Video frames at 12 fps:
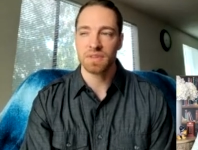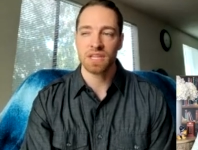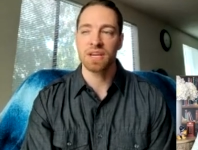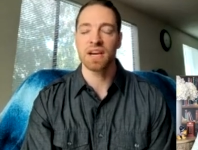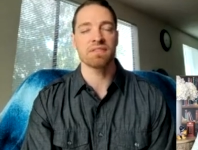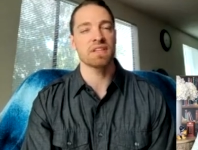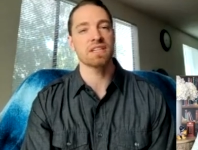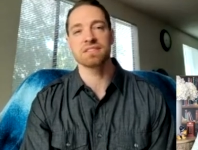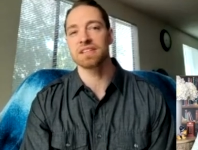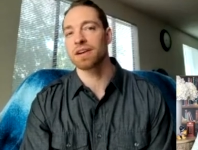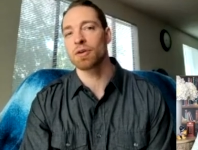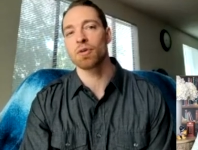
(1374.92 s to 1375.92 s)
you have things
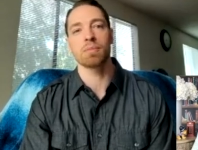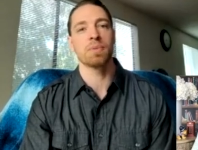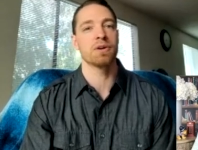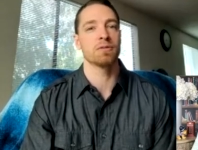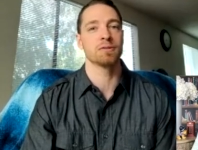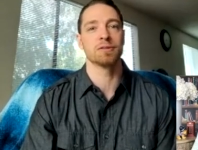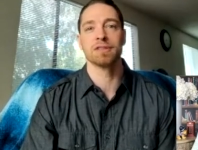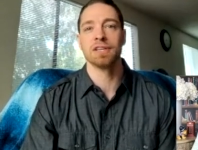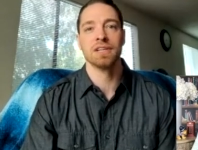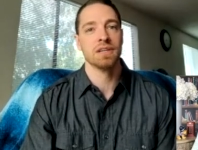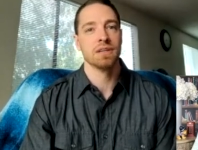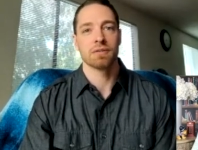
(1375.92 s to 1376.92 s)
like hormones
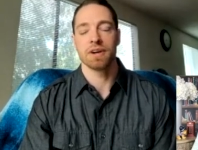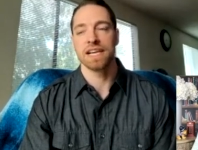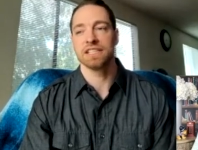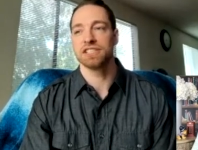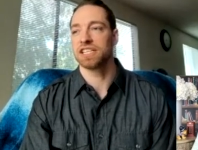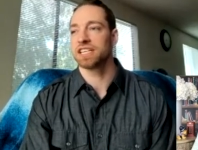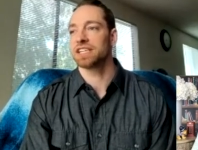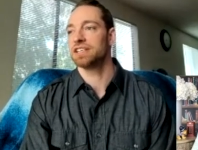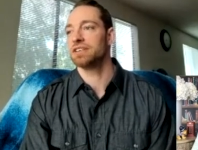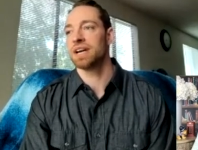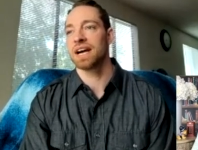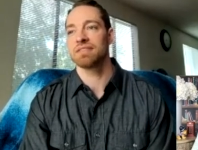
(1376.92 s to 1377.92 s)
raging
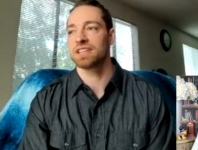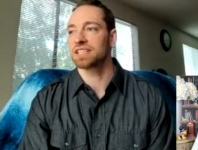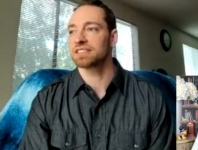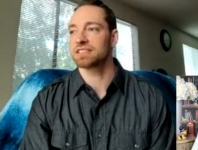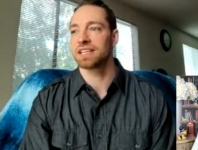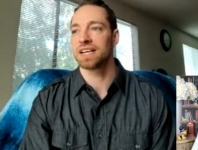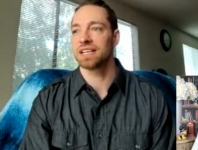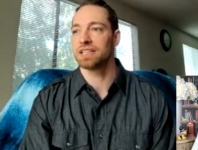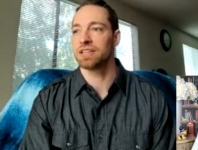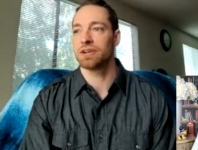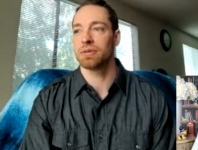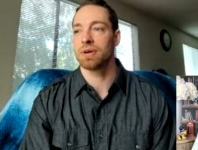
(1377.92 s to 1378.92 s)
you have things like
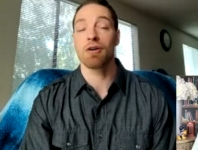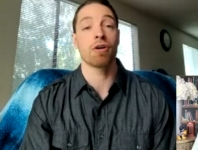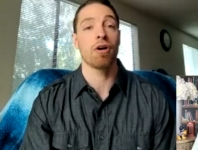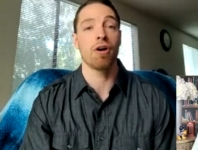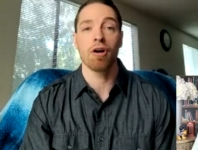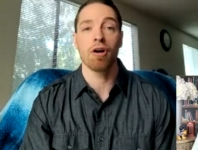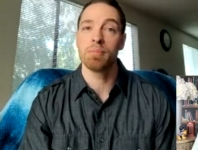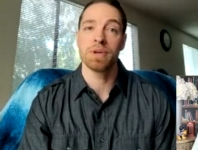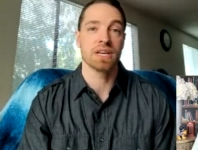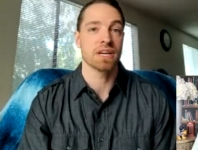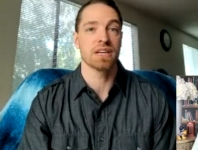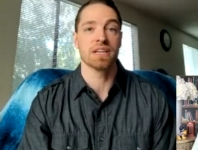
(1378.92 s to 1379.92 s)
you know alcohol
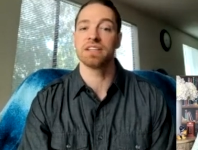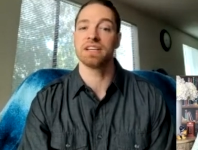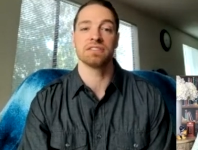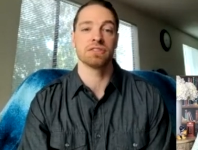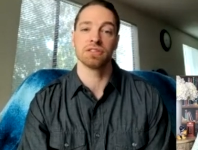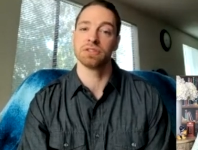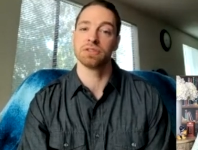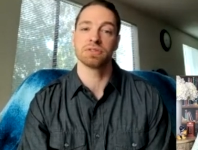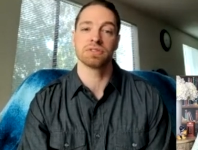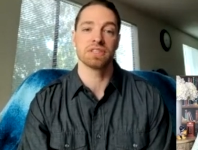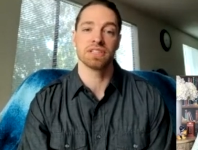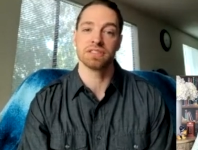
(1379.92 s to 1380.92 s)
being in,
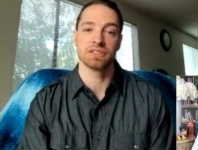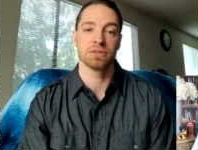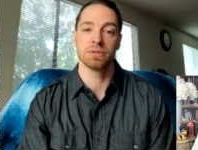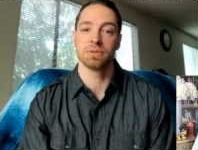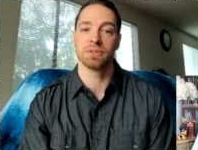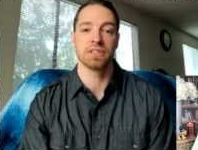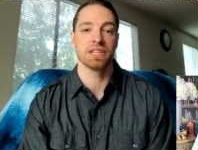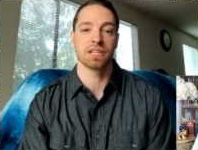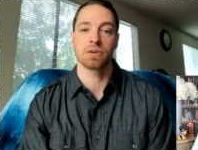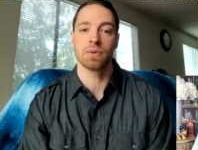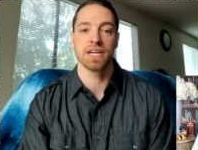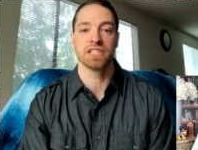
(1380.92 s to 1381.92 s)
introduced into the
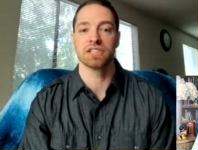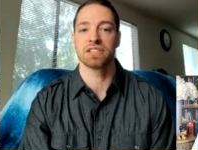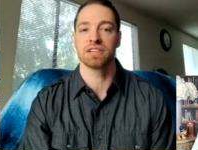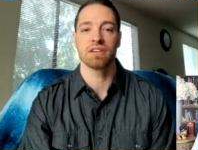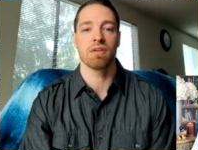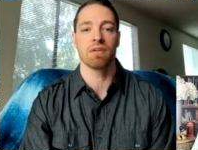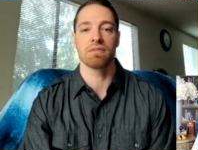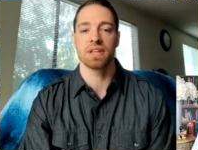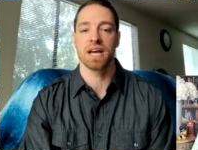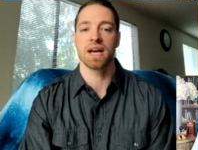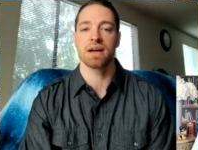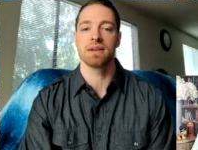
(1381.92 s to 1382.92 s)
equation and all of
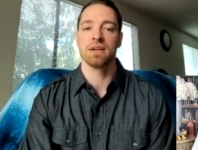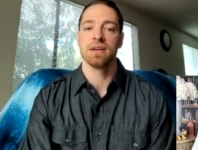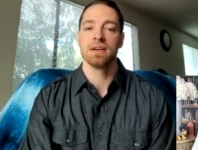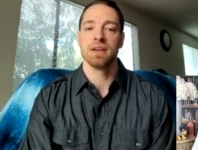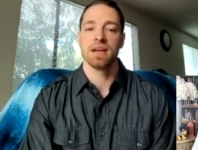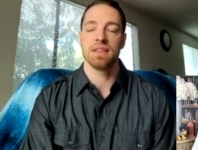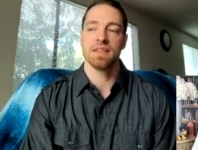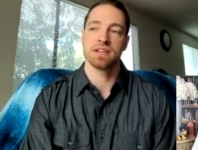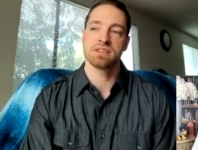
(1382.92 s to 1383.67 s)
that and then